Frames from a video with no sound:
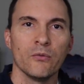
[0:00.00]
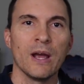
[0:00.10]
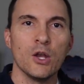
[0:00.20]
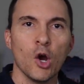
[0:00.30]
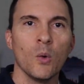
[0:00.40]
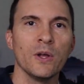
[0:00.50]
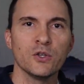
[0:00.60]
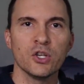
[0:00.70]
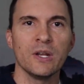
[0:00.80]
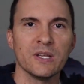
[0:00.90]
Right? No
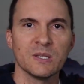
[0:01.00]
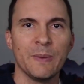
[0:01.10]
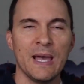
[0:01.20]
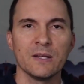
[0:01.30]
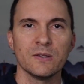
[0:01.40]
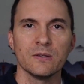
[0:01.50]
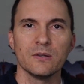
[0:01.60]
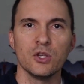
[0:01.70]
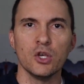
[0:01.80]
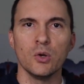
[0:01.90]
one should expect
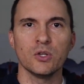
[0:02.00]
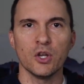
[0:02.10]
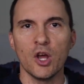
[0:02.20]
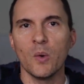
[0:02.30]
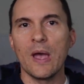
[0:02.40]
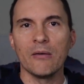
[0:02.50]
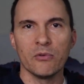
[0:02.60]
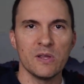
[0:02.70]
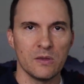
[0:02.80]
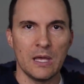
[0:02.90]
you to know
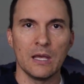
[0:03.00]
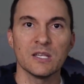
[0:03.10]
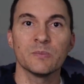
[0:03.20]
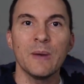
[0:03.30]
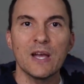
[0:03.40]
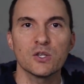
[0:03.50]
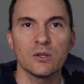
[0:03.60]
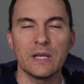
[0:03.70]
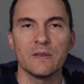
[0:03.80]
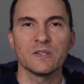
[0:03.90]
everything,
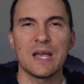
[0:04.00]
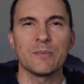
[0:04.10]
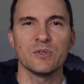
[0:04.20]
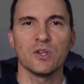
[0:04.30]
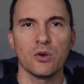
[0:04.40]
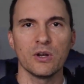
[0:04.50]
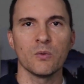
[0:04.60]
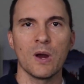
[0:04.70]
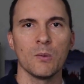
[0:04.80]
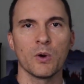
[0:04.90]
especially in the
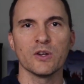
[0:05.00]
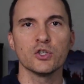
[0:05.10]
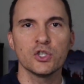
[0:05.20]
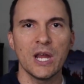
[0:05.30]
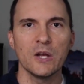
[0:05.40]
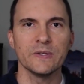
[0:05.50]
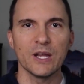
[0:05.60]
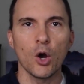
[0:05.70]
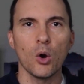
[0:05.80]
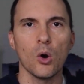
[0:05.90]
cybersecurity realm where it's
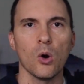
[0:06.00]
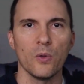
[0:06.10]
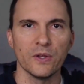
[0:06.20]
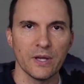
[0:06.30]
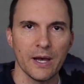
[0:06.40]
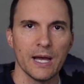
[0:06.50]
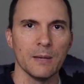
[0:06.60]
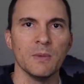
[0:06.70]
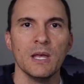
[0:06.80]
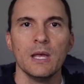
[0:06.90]
changing all the
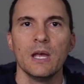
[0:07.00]
time.